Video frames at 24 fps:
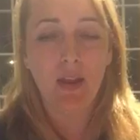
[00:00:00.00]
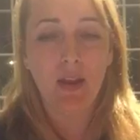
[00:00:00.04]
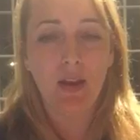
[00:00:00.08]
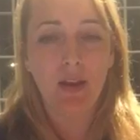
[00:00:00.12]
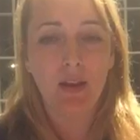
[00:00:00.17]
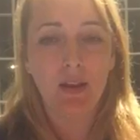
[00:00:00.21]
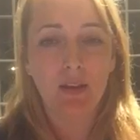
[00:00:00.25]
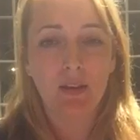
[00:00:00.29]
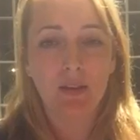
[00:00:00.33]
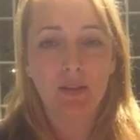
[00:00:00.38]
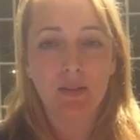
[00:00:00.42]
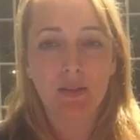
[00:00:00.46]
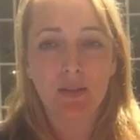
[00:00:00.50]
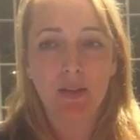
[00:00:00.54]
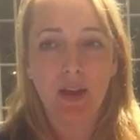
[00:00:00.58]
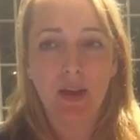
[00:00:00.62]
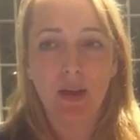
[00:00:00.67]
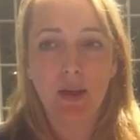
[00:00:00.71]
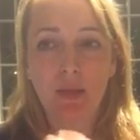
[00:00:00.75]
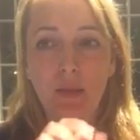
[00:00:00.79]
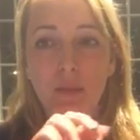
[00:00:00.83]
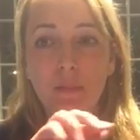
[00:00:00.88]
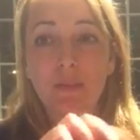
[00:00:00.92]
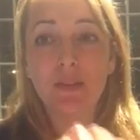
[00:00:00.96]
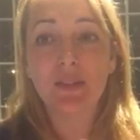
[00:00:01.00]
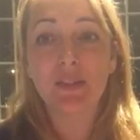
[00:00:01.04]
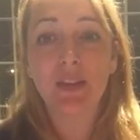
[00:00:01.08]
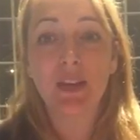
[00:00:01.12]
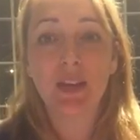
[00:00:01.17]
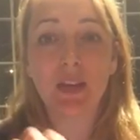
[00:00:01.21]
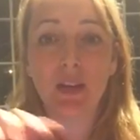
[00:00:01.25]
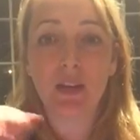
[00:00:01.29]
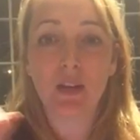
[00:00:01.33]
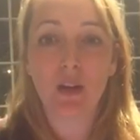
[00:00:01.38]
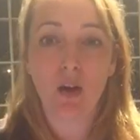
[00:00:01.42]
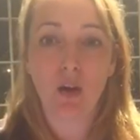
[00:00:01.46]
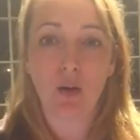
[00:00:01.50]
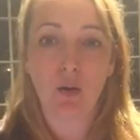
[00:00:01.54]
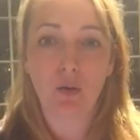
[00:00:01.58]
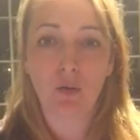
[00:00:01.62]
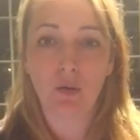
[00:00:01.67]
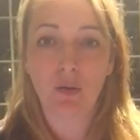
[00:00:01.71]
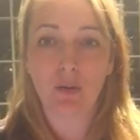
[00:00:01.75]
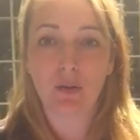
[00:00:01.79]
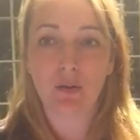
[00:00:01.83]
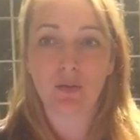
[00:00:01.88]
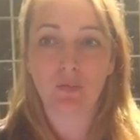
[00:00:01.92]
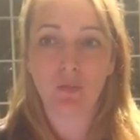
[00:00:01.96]
Then I could say the
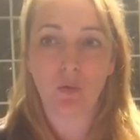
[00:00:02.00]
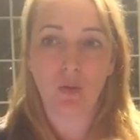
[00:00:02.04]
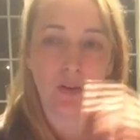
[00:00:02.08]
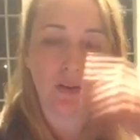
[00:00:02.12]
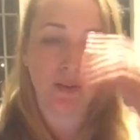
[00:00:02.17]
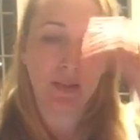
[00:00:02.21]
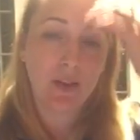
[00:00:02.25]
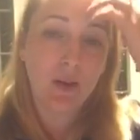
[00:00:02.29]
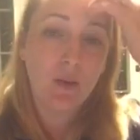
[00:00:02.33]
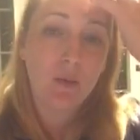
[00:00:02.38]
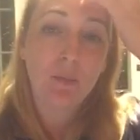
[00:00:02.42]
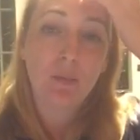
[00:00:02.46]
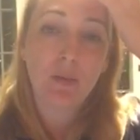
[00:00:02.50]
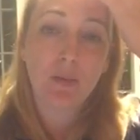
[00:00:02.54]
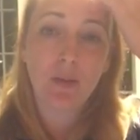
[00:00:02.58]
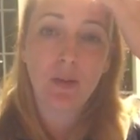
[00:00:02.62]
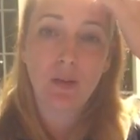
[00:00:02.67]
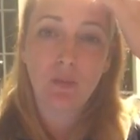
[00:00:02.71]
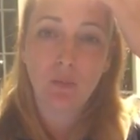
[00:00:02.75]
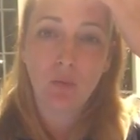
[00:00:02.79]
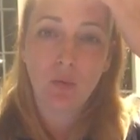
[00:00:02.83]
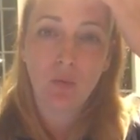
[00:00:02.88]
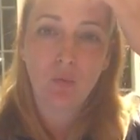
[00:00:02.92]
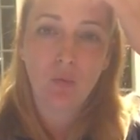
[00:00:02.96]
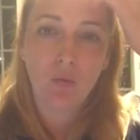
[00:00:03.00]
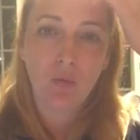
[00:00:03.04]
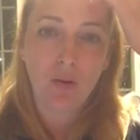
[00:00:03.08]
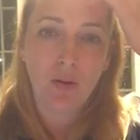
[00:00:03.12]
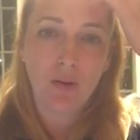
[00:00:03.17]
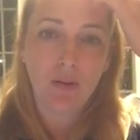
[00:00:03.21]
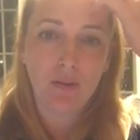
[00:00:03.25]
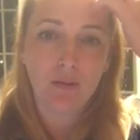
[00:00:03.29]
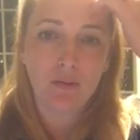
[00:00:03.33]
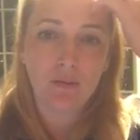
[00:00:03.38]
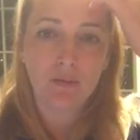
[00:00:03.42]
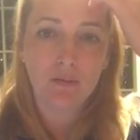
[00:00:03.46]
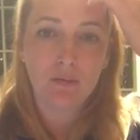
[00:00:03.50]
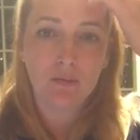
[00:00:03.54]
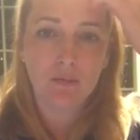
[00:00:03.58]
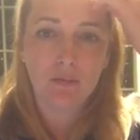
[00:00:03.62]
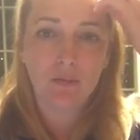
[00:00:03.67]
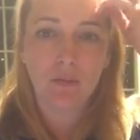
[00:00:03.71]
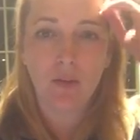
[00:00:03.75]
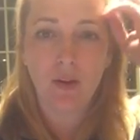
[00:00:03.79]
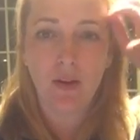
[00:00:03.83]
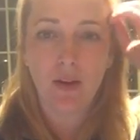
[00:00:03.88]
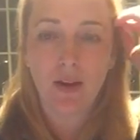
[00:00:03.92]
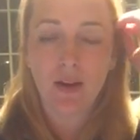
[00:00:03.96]
Mosquito is one. That would be number one,
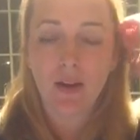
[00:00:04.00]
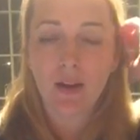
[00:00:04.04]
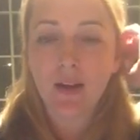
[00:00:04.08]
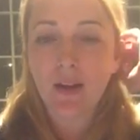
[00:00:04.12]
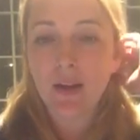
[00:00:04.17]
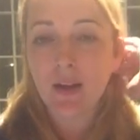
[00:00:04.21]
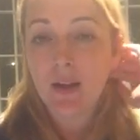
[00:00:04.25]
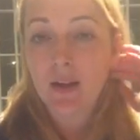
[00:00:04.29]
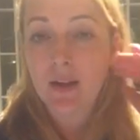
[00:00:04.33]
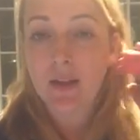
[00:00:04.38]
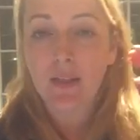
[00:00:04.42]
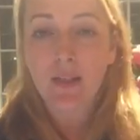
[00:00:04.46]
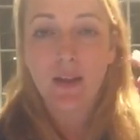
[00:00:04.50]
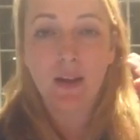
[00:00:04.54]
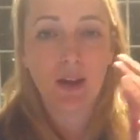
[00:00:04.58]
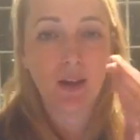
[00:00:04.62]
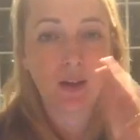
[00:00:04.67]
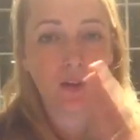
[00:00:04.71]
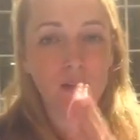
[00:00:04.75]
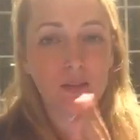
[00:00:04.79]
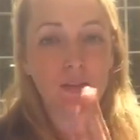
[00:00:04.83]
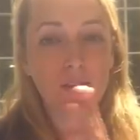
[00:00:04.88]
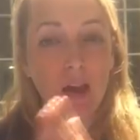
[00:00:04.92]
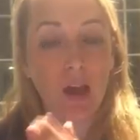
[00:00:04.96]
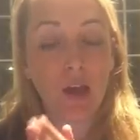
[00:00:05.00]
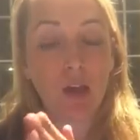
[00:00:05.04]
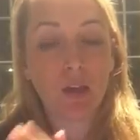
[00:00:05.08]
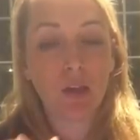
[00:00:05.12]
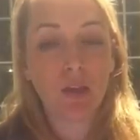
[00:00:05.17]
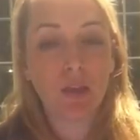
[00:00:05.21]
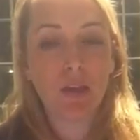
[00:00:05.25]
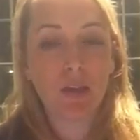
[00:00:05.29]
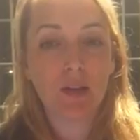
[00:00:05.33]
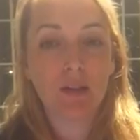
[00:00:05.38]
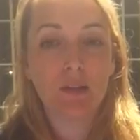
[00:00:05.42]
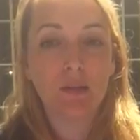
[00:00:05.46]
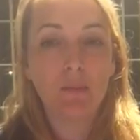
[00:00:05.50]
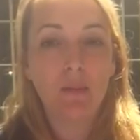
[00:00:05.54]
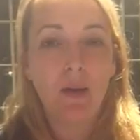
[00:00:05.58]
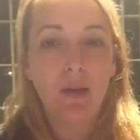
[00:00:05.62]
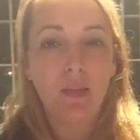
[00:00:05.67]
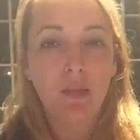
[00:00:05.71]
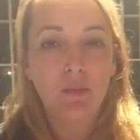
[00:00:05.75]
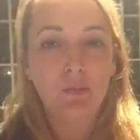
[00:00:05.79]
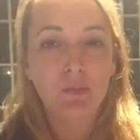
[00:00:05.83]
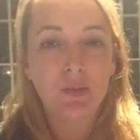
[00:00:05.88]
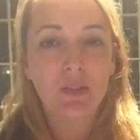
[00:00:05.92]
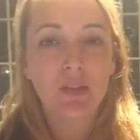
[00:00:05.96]
right? And then I could tell you things
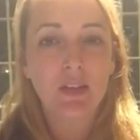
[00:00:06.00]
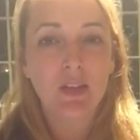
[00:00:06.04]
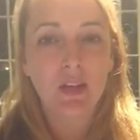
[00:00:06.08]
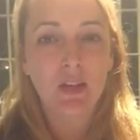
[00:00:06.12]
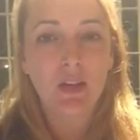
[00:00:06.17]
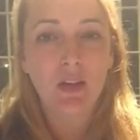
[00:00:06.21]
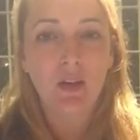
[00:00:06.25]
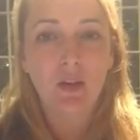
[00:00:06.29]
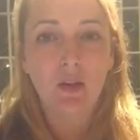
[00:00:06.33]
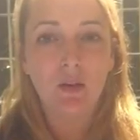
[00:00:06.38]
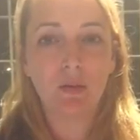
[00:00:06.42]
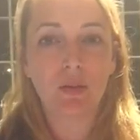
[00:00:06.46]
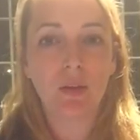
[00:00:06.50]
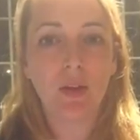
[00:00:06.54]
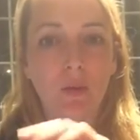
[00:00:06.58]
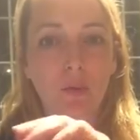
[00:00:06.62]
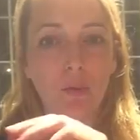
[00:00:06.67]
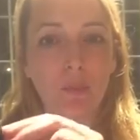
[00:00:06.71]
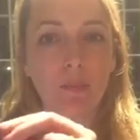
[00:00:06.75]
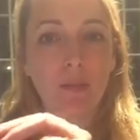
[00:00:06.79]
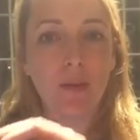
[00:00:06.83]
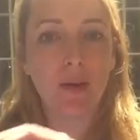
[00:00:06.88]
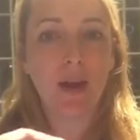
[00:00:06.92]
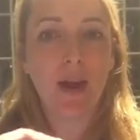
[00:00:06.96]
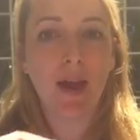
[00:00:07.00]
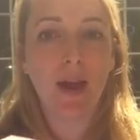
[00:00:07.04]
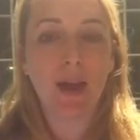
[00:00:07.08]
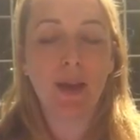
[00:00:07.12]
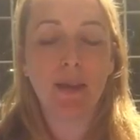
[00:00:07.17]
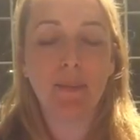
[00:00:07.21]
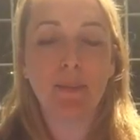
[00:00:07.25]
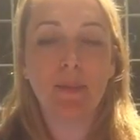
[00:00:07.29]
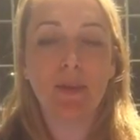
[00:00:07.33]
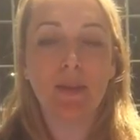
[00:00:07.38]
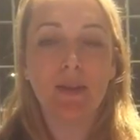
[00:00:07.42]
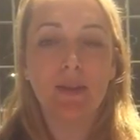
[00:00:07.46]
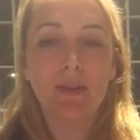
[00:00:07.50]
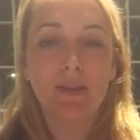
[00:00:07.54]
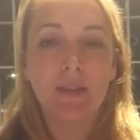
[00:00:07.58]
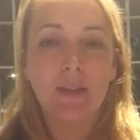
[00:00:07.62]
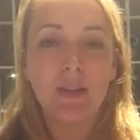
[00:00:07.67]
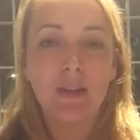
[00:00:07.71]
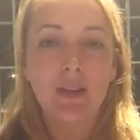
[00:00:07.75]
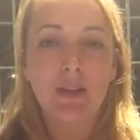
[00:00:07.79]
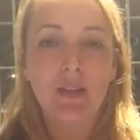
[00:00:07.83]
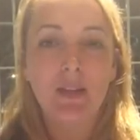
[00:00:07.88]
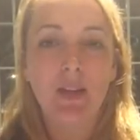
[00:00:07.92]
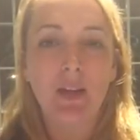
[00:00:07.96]
about the Mosquito. That would be A, B,
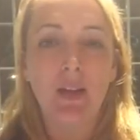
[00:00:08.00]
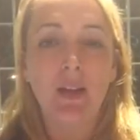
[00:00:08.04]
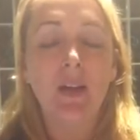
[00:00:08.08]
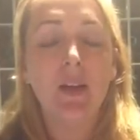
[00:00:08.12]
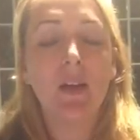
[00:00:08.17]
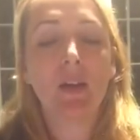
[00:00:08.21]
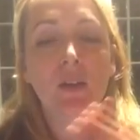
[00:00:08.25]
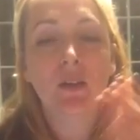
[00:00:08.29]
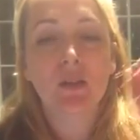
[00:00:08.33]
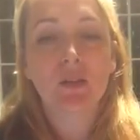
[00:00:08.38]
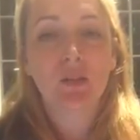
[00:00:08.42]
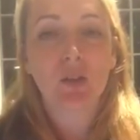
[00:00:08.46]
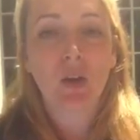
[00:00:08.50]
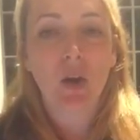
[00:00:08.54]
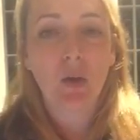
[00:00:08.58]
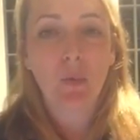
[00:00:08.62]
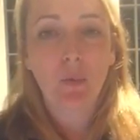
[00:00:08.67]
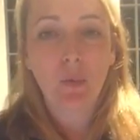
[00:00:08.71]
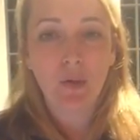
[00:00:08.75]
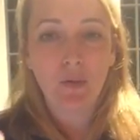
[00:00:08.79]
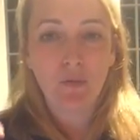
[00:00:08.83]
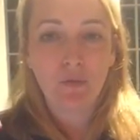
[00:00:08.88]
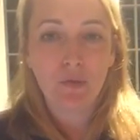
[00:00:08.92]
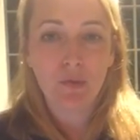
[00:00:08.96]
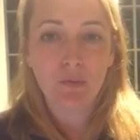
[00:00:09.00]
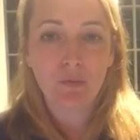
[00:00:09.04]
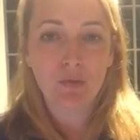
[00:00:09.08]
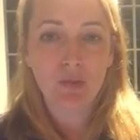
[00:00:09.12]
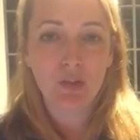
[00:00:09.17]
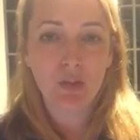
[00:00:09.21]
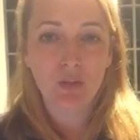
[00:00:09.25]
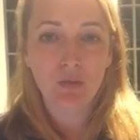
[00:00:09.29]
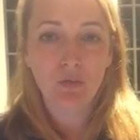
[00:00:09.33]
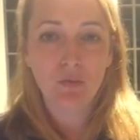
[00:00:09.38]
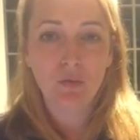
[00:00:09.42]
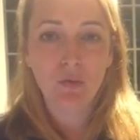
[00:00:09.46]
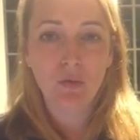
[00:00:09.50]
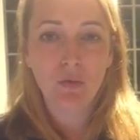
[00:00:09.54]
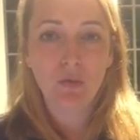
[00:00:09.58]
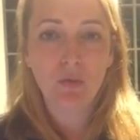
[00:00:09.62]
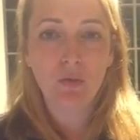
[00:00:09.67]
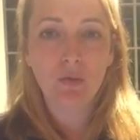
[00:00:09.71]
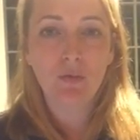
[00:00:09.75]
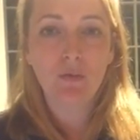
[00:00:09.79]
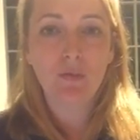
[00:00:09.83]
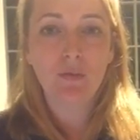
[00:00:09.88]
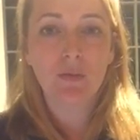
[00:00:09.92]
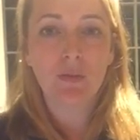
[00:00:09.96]
C, D. So I went from
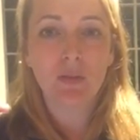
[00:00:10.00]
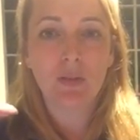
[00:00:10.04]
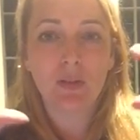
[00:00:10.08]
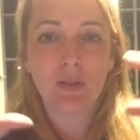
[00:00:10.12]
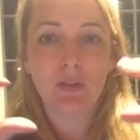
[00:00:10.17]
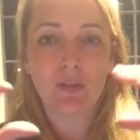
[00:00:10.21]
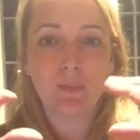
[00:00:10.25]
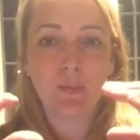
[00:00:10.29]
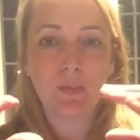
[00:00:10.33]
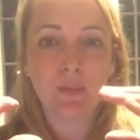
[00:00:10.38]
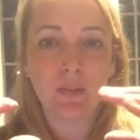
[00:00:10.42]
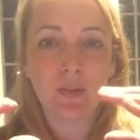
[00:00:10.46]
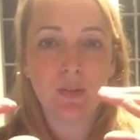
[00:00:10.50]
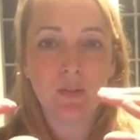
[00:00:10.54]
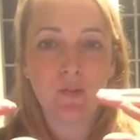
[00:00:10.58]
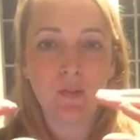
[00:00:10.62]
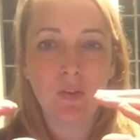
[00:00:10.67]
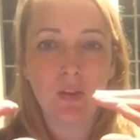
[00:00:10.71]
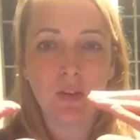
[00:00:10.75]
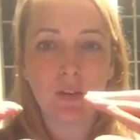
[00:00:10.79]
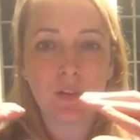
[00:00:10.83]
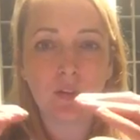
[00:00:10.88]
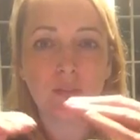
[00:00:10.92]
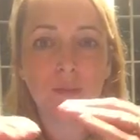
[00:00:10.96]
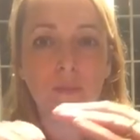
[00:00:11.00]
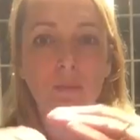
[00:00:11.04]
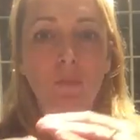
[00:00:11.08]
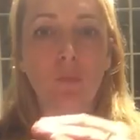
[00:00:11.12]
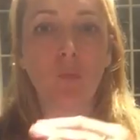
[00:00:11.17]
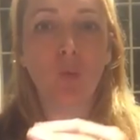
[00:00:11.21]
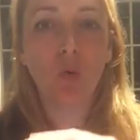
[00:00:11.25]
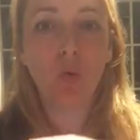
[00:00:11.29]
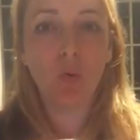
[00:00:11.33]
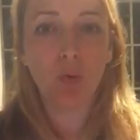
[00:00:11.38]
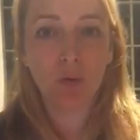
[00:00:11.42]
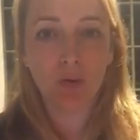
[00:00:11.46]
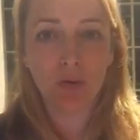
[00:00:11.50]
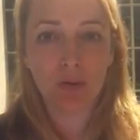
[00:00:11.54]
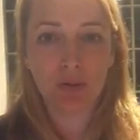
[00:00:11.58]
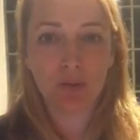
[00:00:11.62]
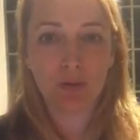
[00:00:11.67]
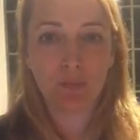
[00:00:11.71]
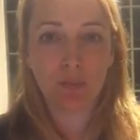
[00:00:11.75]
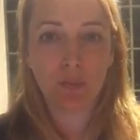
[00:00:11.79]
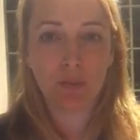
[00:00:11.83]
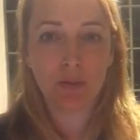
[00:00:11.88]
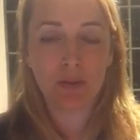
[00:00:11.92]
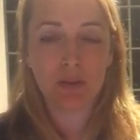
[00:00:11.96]
general to specific to more
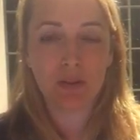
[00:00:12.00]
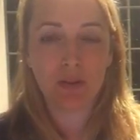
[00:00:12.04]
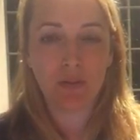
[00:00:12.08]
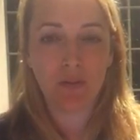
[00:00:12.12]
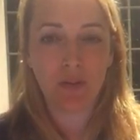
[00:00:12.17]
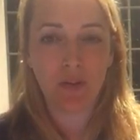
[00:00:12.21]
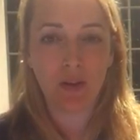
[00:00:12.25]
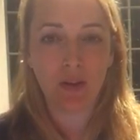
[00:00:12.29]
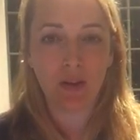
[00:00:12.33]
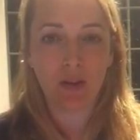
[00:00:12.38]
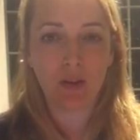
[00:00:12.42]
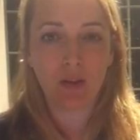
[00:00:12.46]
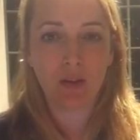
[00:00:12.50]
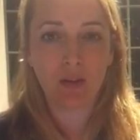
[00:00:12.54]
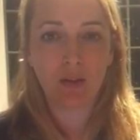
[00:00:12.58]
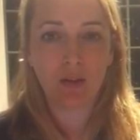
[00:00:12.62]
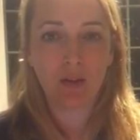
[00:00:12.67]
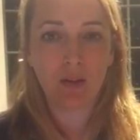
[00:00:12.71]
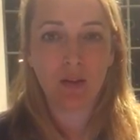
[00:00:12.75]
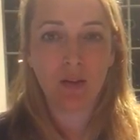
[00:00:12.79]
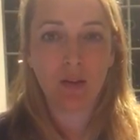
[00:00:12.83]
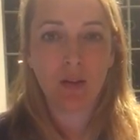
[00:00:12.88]
specific.